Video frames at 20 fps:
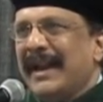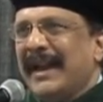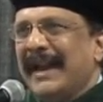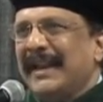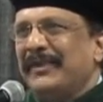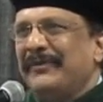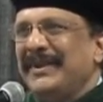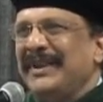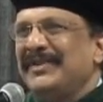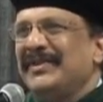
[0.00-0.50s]

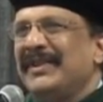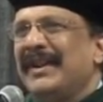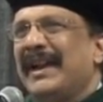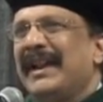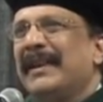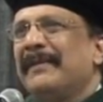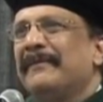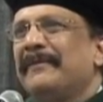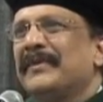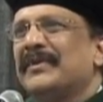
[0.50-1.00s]
And the reason
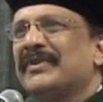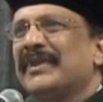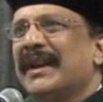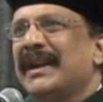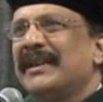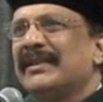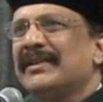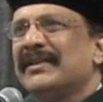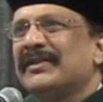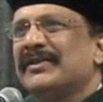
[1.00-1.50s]
I
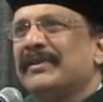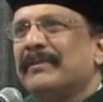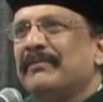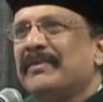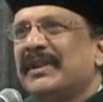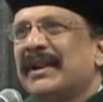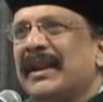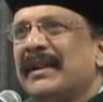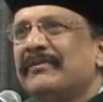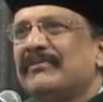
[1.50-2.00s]
emphasize is
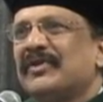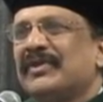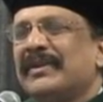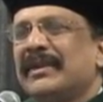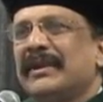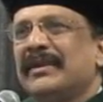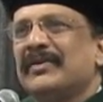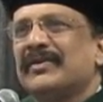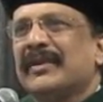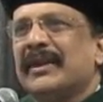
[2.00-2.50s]
sometimes
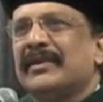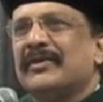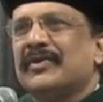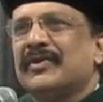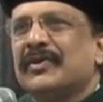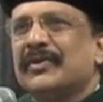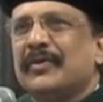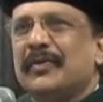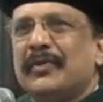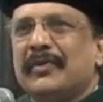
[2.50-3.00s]
things get
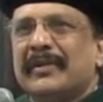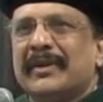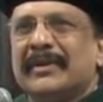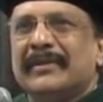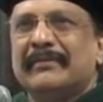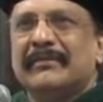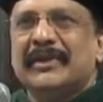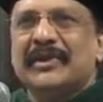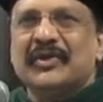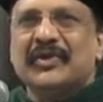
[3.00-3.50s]
so
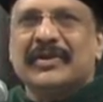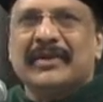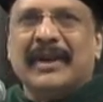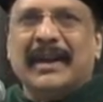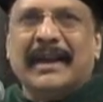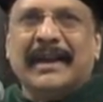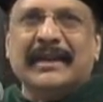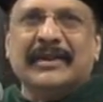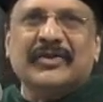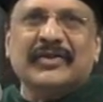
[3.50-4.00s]

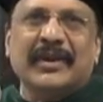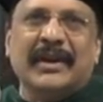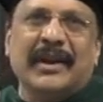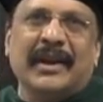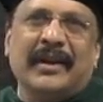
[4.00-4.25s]
commercialized